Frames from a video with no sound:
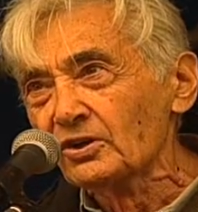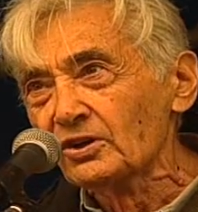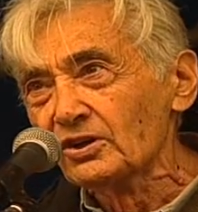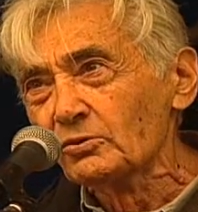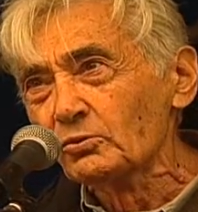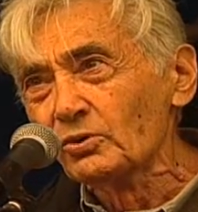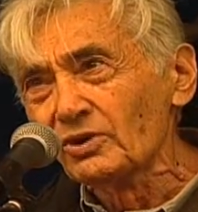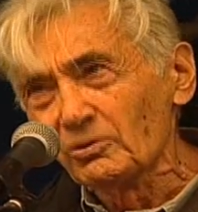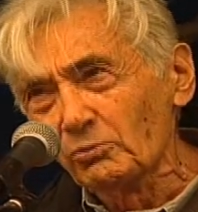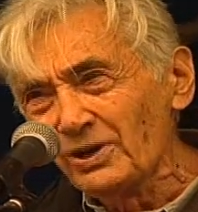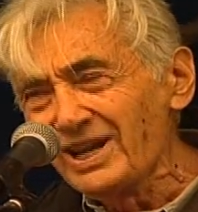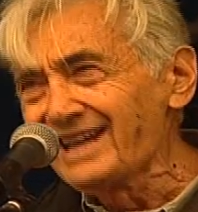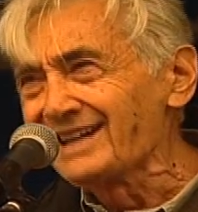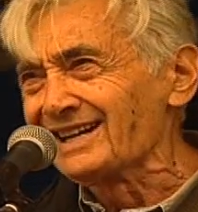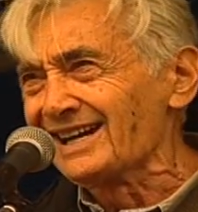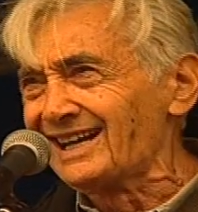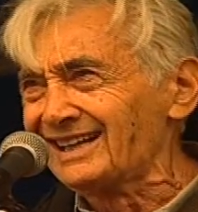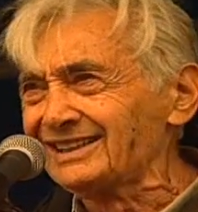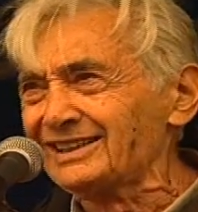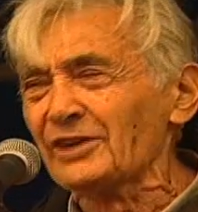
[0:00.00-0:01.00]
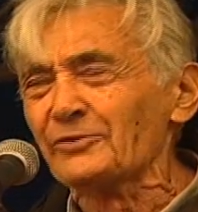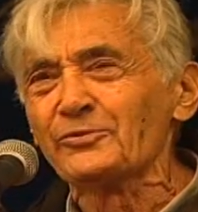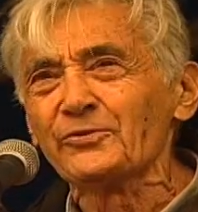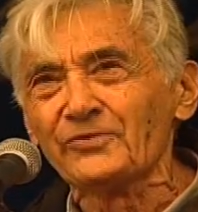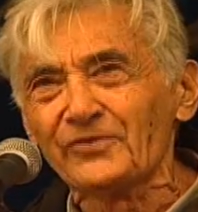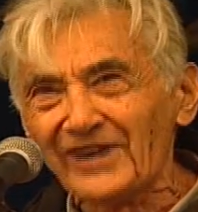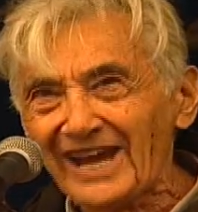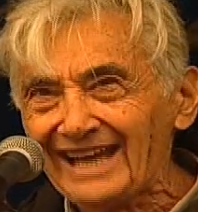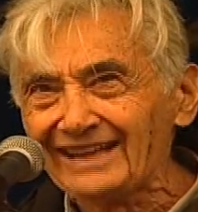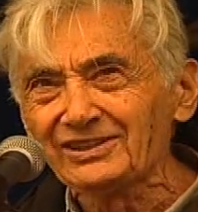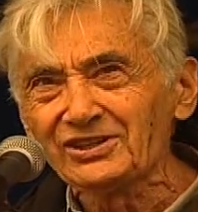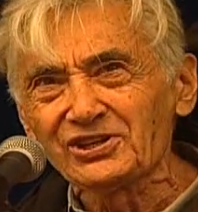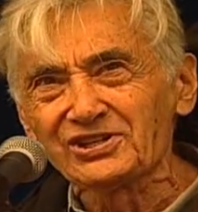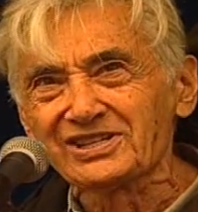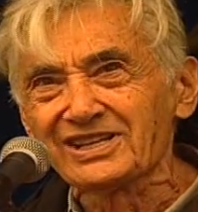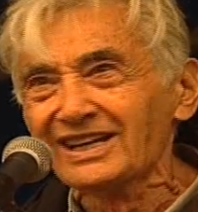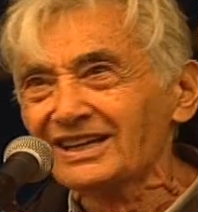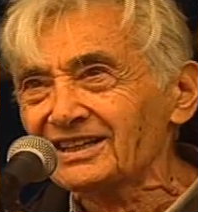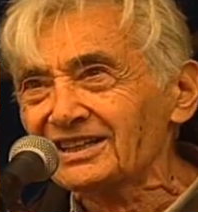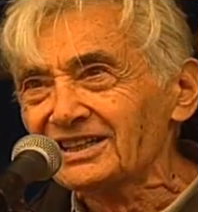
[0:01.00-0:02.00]
Weak on
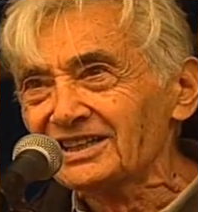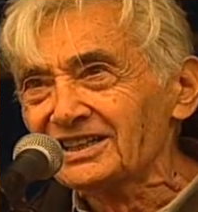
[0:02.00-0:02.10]
defense?